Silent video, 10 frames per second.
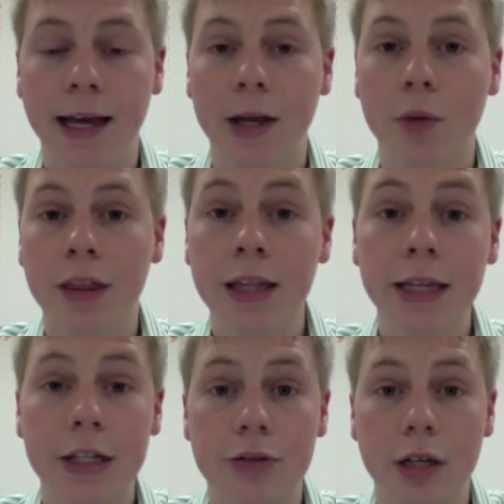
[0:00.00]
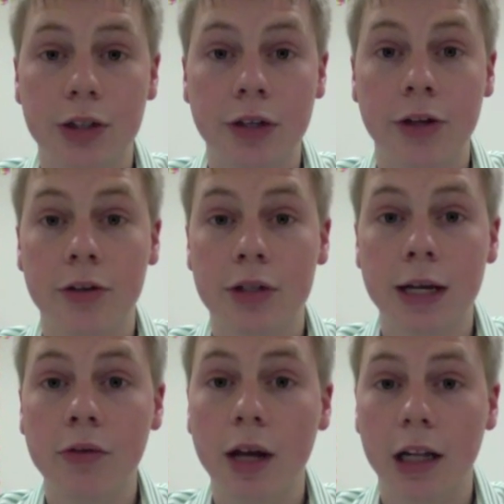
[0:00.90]
And within the introduction there are
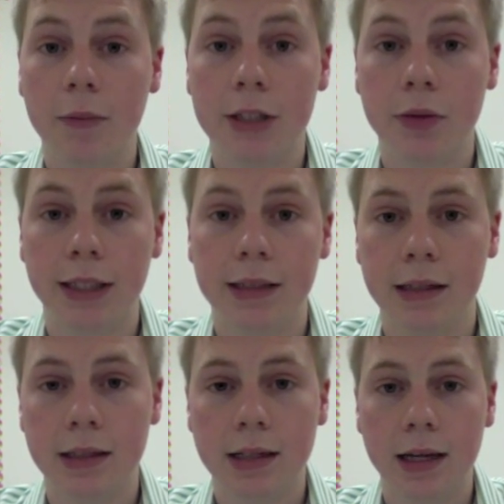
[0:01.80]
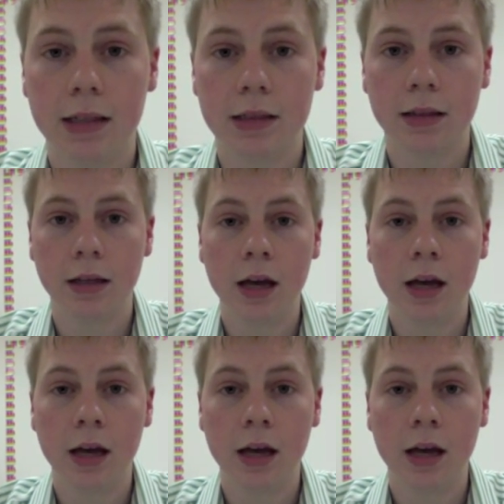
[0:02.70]
several elements we need to discuss.